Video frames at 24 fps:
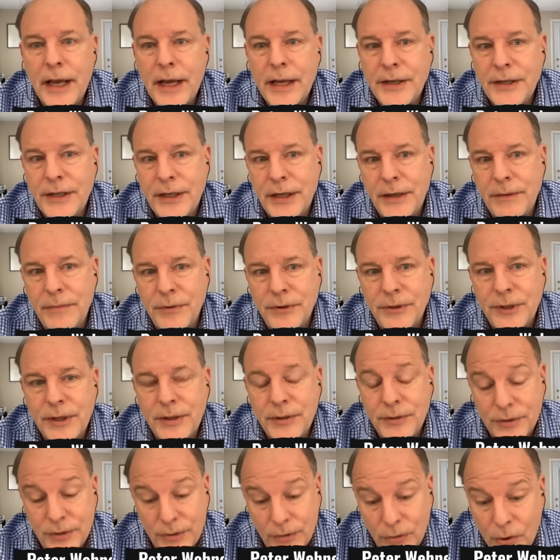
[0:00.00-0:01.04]
And he was
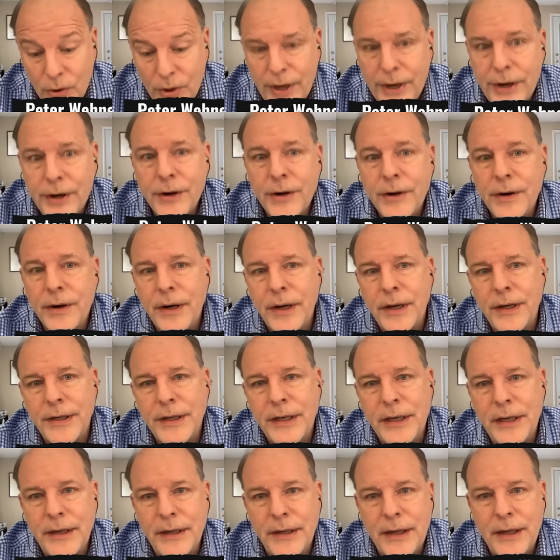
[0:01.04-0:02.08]
his lawyer and
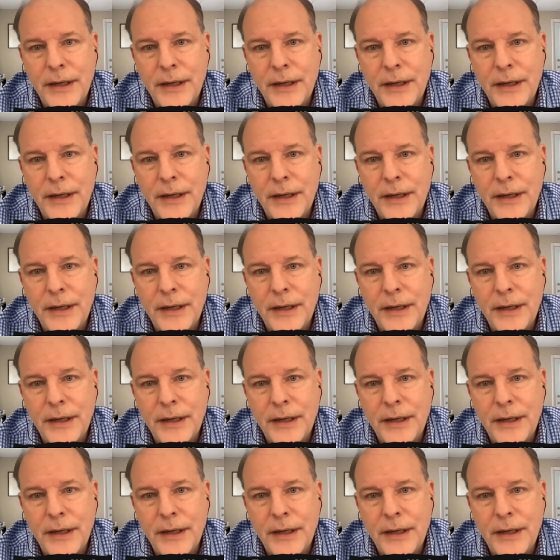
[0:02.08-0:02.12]
he,